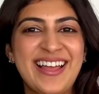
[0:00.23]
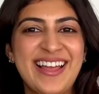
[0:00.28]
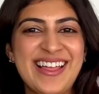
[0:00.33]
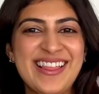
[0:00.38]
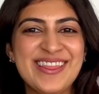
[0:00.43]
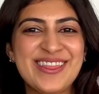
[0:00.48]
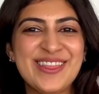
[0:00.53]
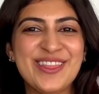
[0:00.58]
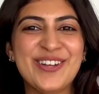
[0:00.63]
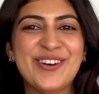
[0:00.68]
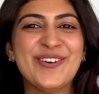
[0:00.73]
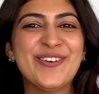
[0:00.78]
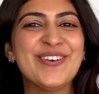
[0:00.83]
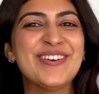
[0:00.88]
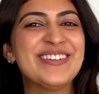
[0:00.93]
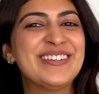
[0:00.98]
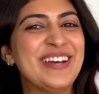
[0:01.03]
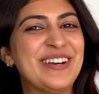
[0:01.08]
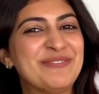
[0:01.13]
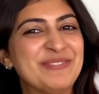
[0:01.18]

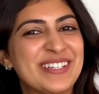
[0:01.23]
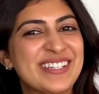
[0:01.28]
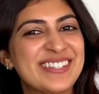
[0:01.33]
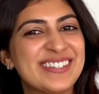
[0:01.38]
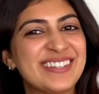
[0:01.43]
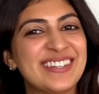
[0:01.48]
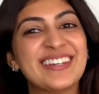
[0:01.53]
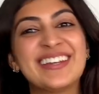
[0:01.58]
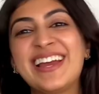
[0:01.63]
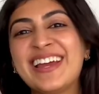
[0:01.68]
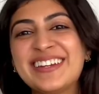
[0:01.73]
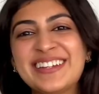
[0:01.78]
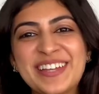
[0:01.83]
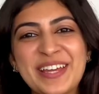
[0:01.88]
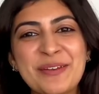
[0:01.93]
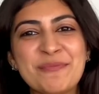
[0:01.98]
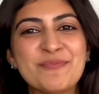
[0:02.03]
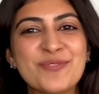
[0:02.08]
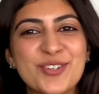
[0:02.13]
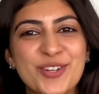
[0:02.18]
Hello, Namaste and
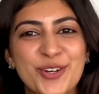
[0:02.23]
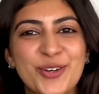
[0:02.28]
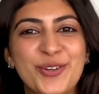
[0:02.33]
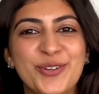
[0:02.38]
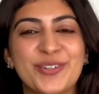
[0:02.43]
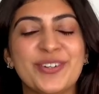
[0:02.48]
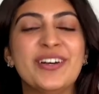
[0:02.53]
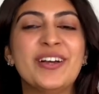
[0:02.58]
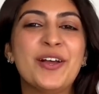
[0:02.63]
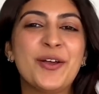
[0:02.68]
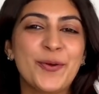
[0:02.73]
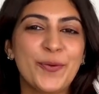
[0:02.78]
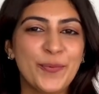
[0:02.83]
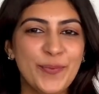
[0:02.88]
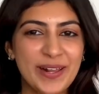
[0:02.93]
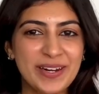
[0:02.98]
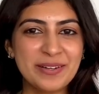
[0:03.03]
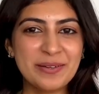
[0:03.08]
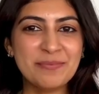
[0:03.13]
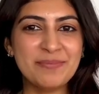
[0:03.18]
Kim Cho.
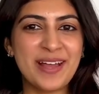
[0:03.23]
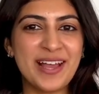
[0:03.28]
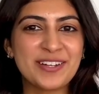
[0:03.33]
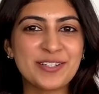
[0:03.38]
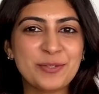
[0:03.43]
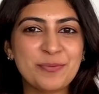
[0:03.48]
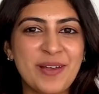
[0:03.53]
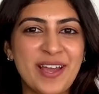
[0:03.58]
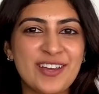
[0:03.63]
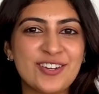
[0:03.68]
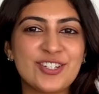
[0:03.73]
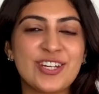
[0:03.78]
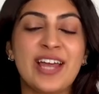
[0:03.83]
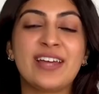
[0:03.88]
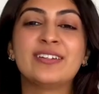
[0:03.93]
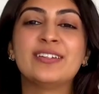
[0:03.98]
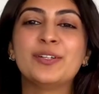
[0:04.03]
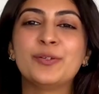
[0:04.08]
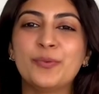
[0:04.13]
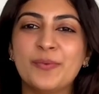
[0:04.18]
Welcome back to my
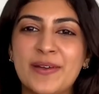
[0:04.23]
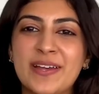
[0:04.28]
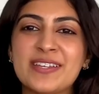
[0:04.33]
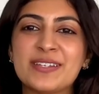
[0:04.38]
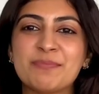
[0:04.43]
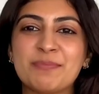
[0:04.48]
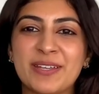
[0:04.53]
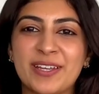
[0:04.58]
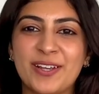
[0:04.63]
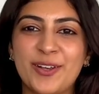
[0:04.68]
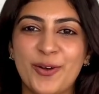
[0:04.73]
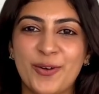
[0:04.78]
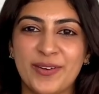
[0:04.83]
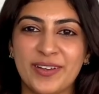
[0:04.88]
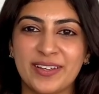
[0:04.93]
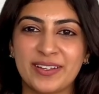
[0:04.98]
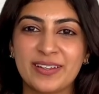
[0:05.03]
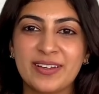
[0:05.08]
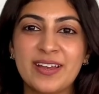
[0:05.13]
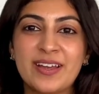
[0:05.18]
channel, Where's We
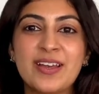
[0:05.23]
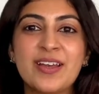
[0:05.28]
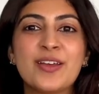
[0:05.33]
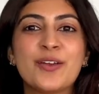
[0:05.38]
Going?